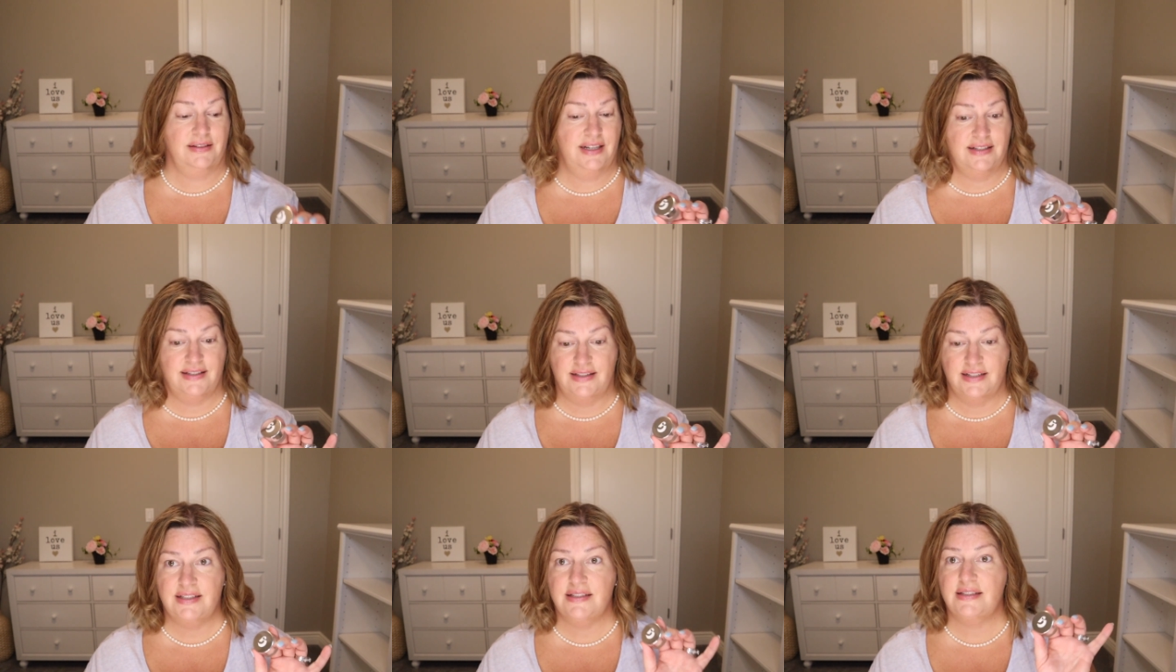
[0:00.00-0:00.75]
because
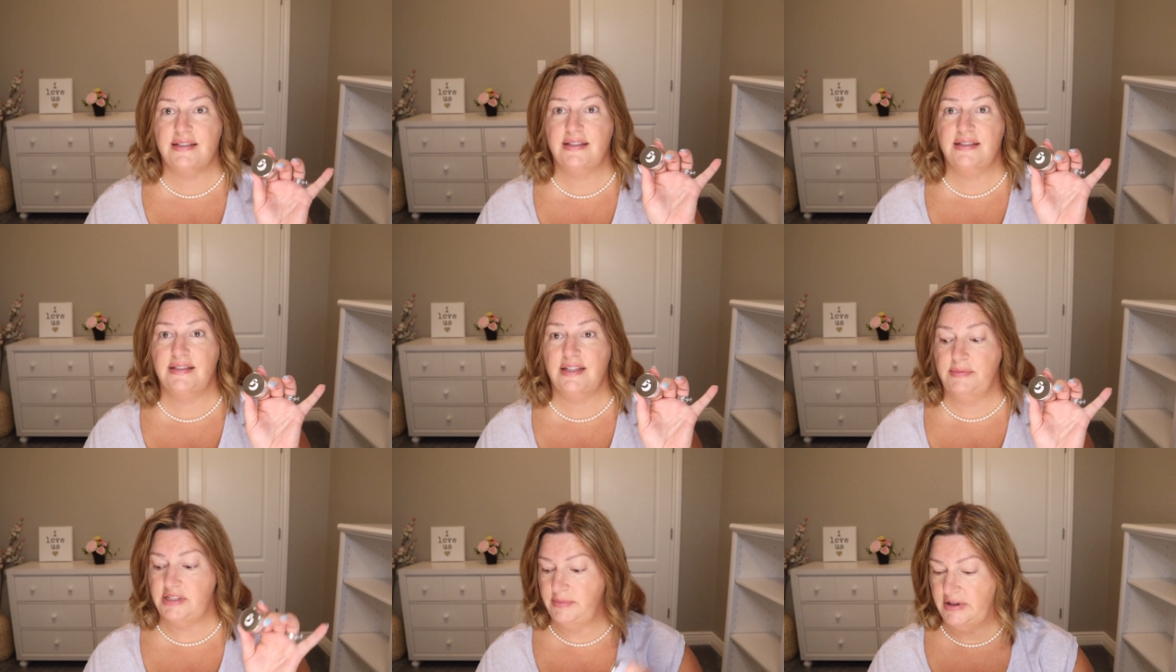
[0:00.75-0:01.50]
this
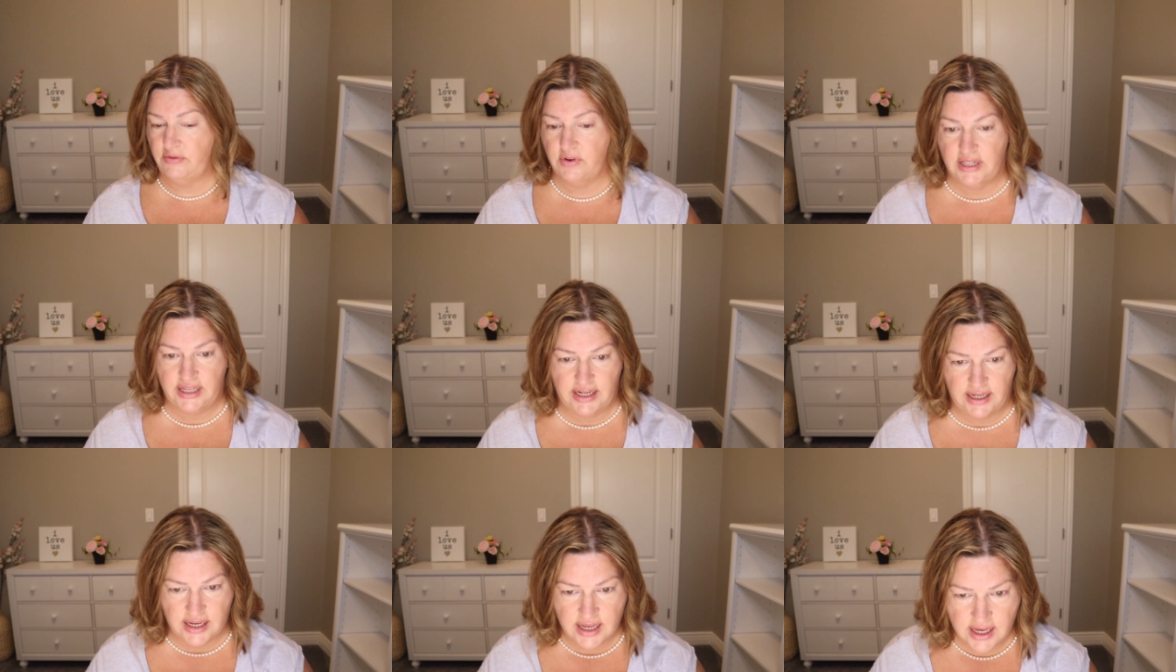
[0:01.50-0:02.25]
seems to be
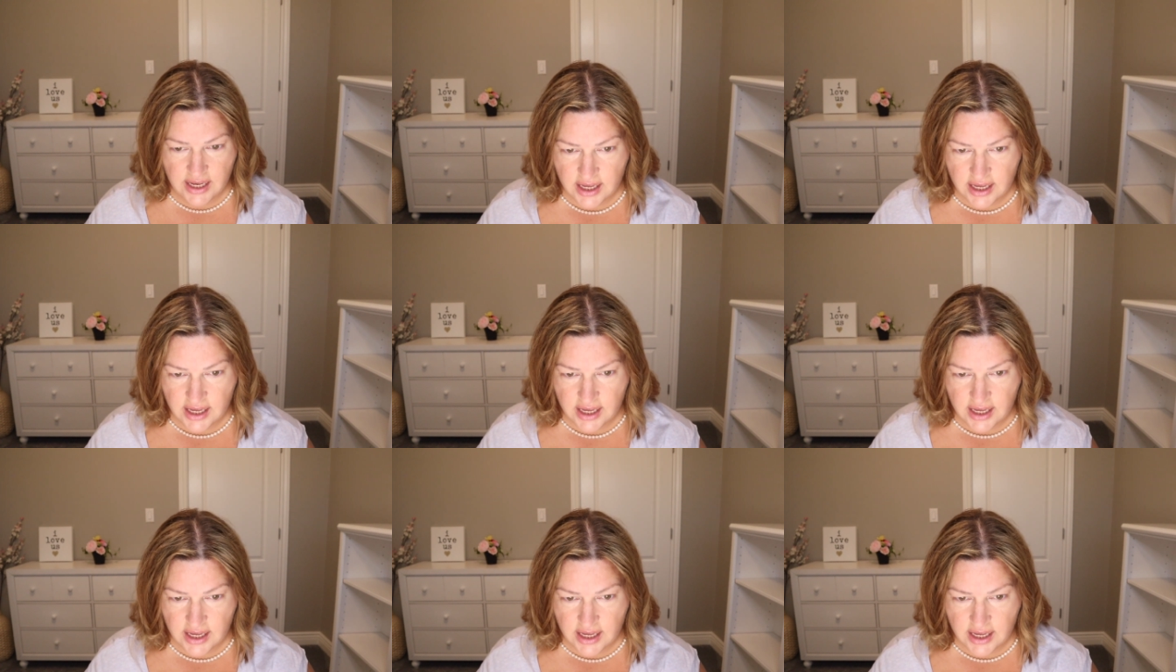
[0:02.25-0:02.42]
really,